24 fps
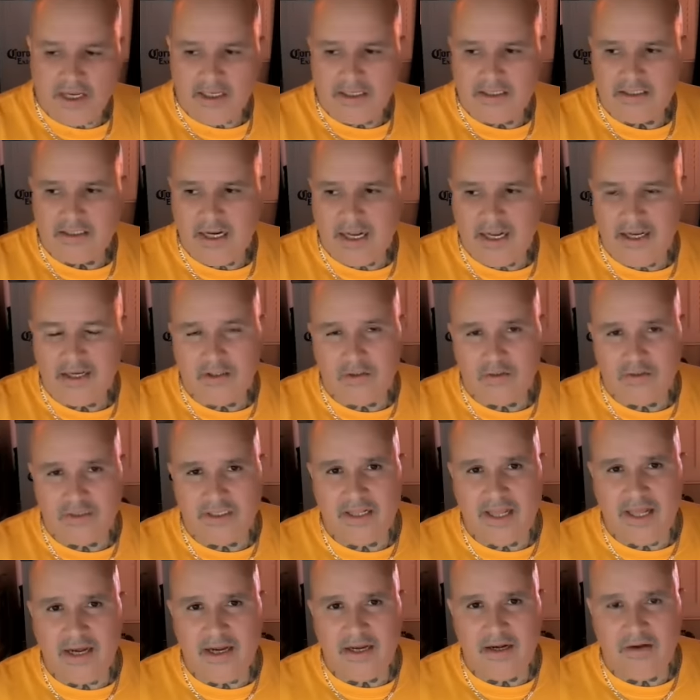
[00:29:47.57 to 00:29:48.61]
He's like, you see
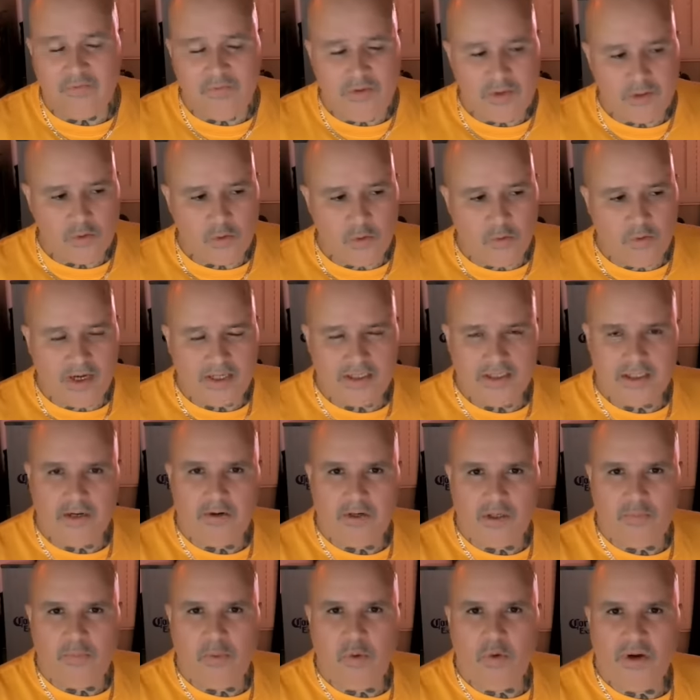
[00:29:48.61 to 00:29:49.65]
that individual right there?
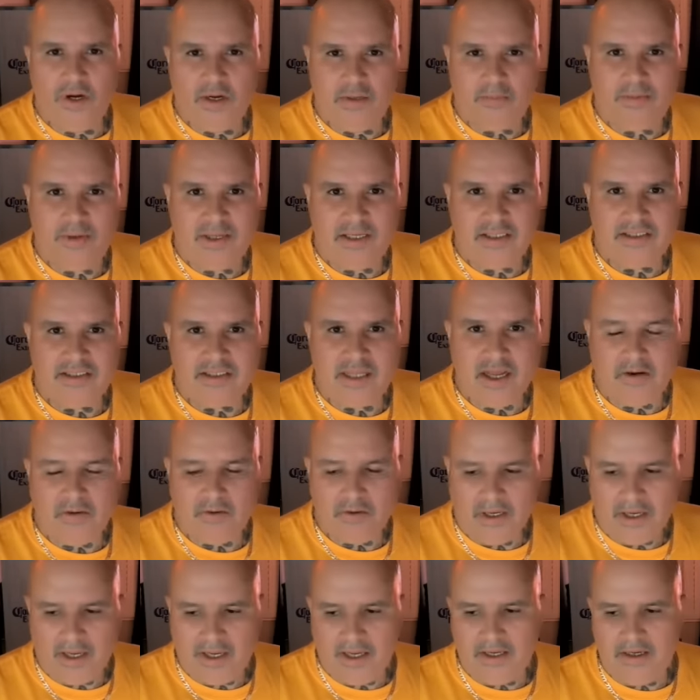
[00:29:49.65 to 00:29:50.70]
He pointed Beast
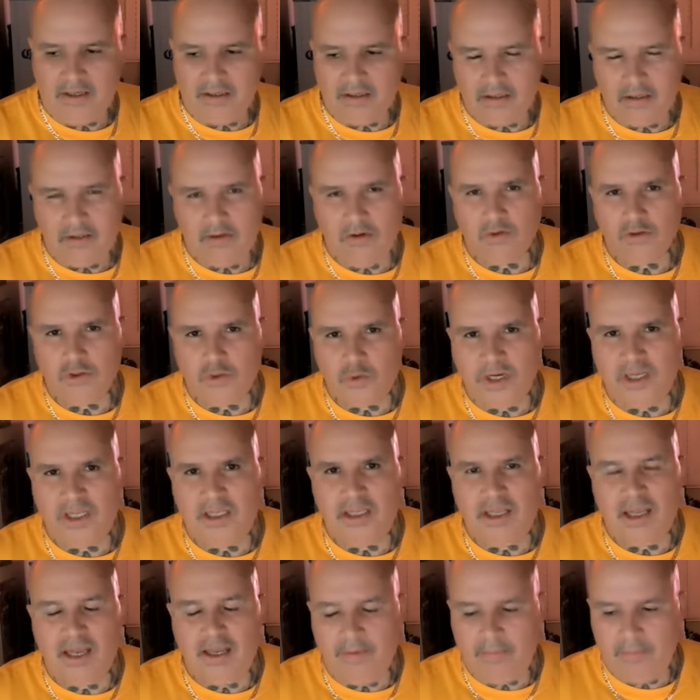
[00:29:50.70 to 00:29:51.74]
out. And, you know,
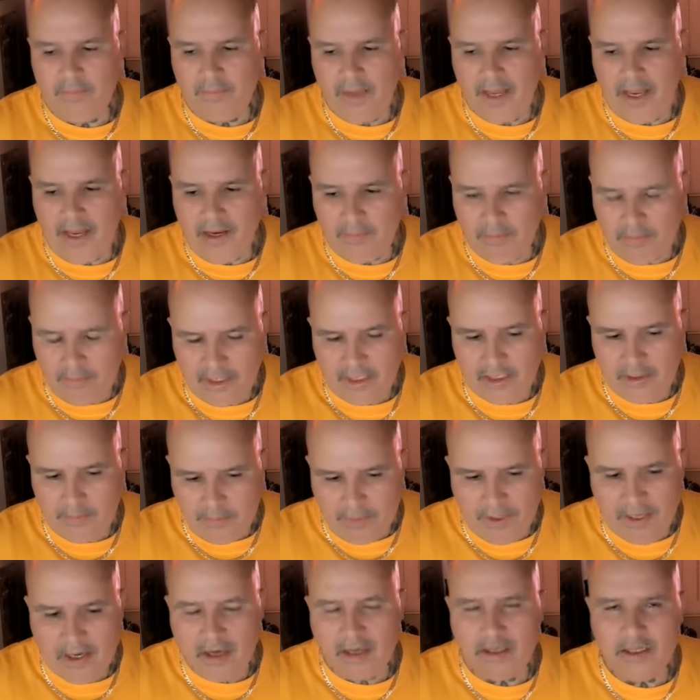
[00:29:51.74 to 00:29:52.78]
Tricky had, he'd
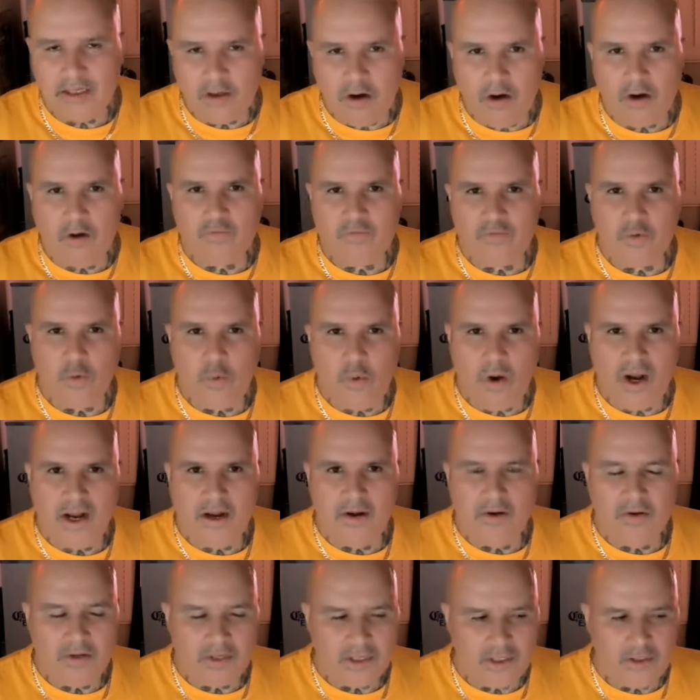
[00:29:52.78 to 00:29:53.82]
been on the yard for a
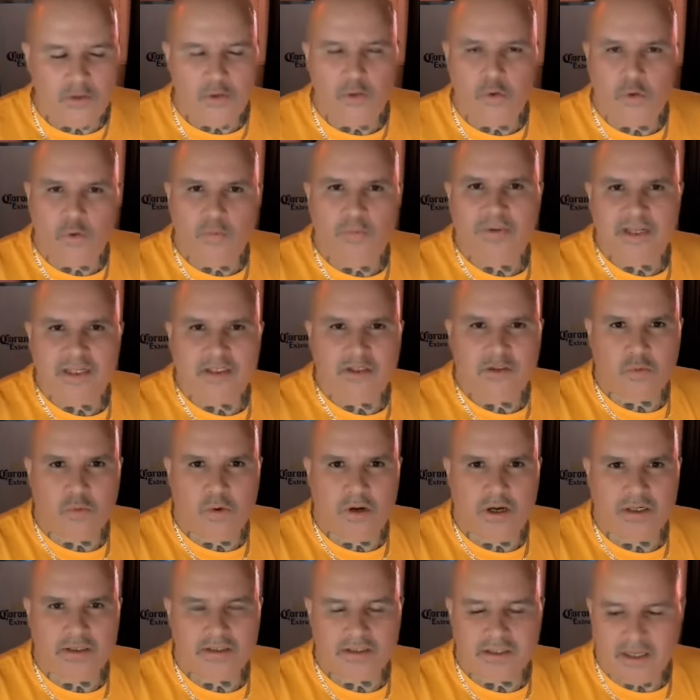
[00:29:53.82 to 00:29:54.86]
while. He knew who Beast
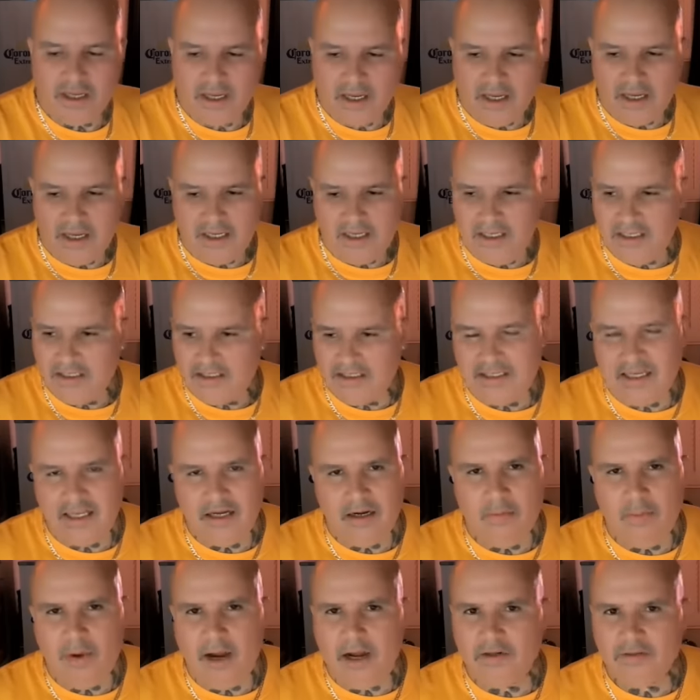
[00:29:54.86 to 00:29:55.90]
was. He had
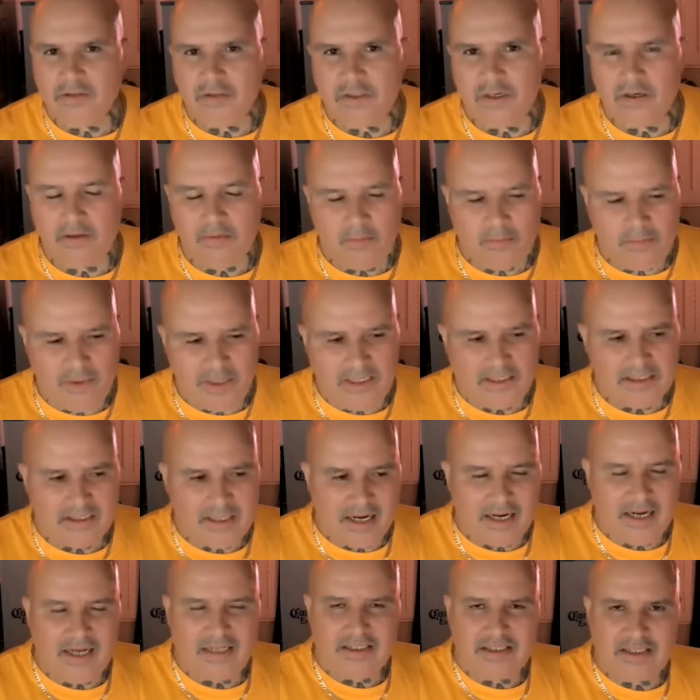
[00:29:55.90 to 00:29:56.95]
seen him out there. Beast,
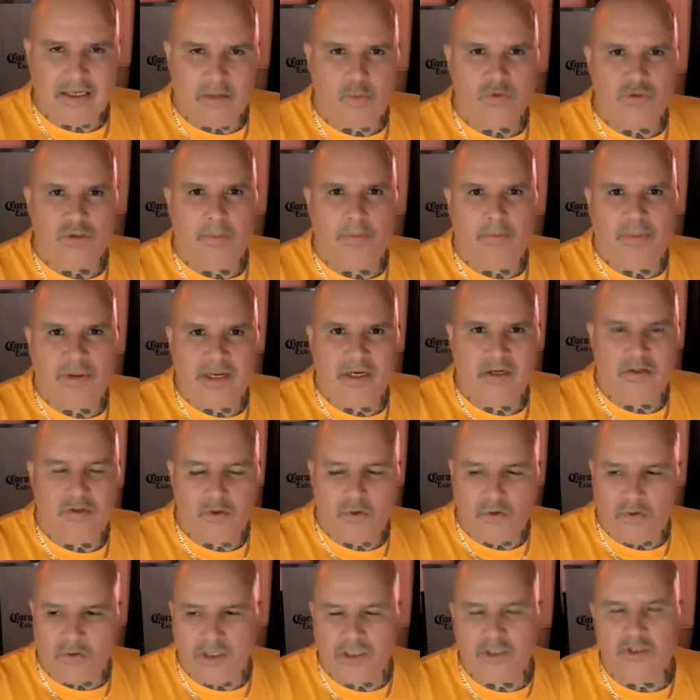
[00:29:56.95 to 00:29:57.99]
like I said, was a big
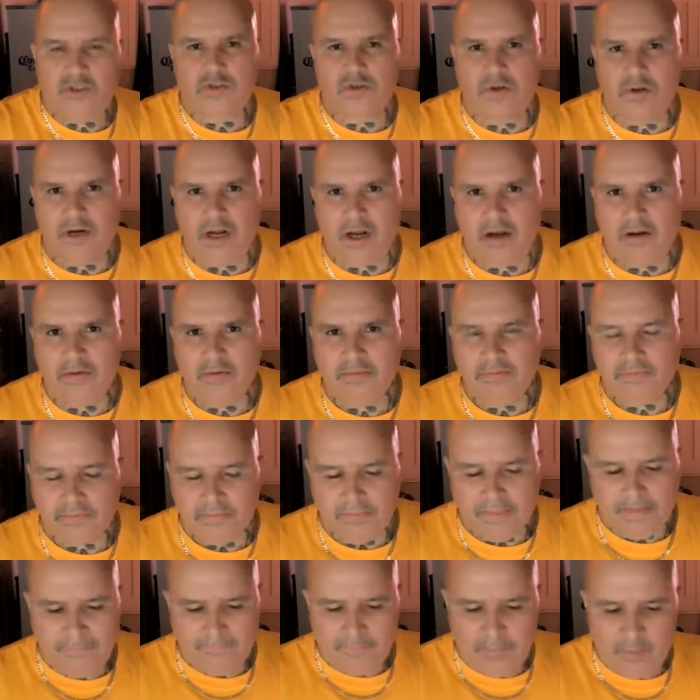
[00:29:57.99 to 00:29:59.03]
dude. He stood out.
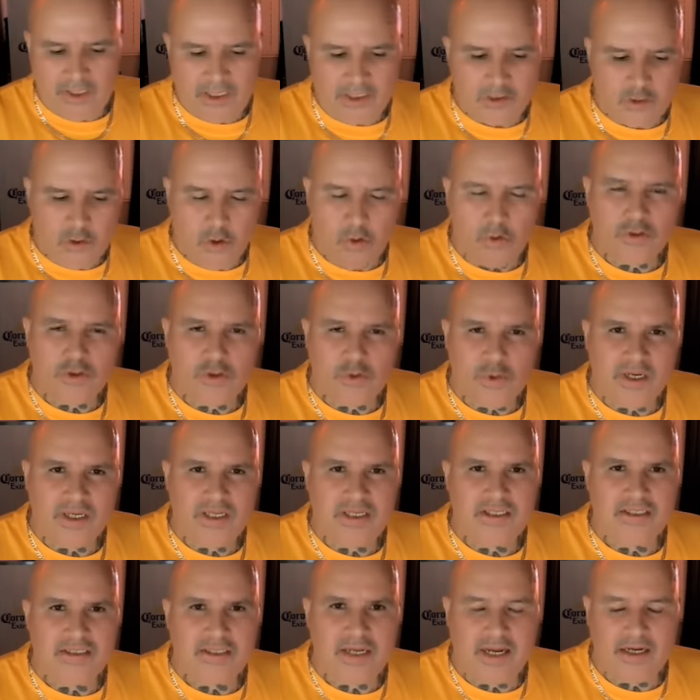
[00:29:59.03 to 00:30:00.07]
But he told
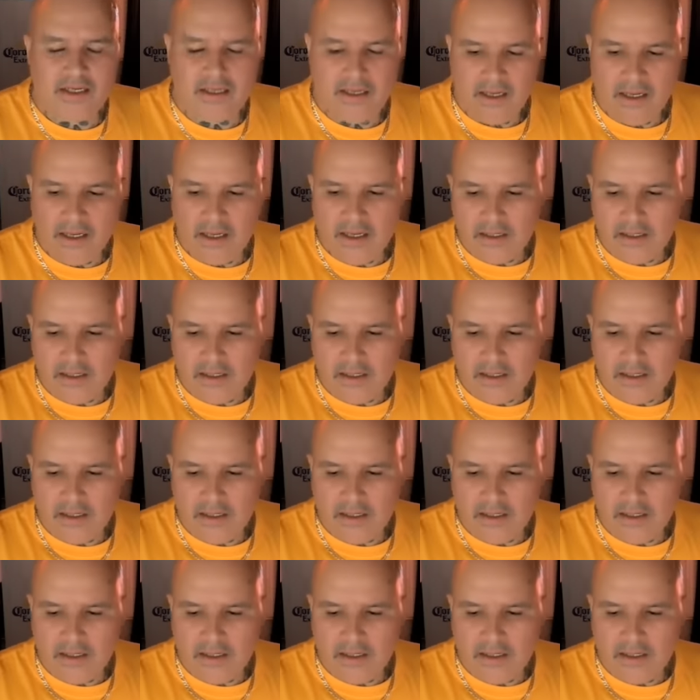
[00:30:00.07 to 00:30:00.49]
Tricky, he's like,